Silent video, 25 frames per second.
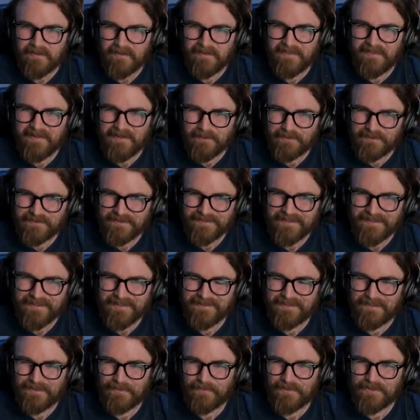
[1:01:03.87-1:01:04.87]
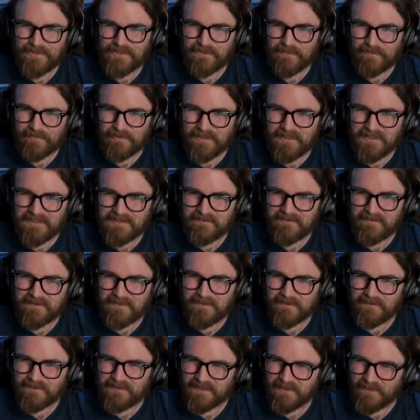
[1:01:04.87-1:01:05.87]
then I was looking at the original price of it
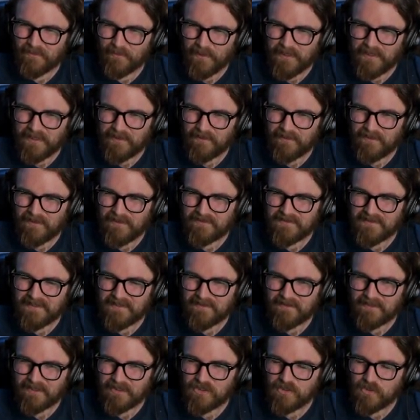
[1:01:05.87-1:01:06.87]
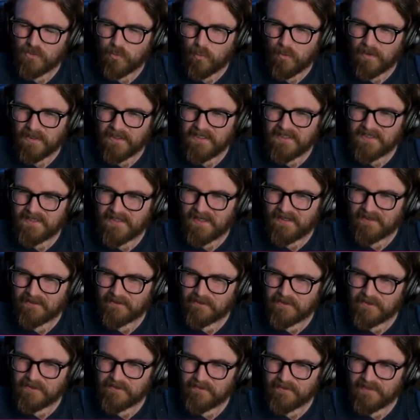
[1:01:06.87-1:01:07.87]
and was like, wait, is that like
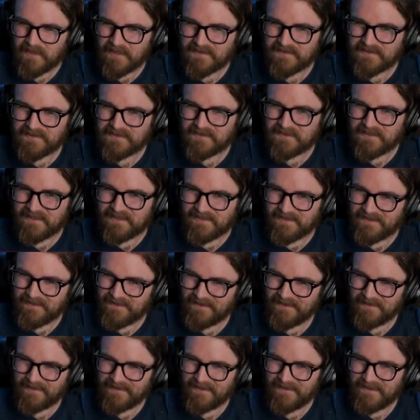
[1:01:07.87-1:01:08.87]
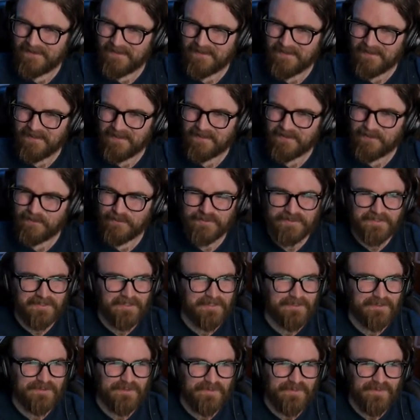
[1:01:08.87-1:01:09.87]
$20 for that skin? Like, who's
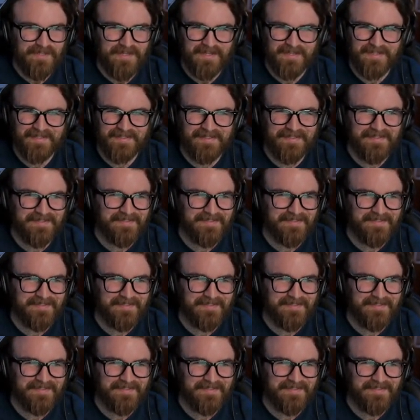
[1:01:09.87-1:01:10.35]
going to do that?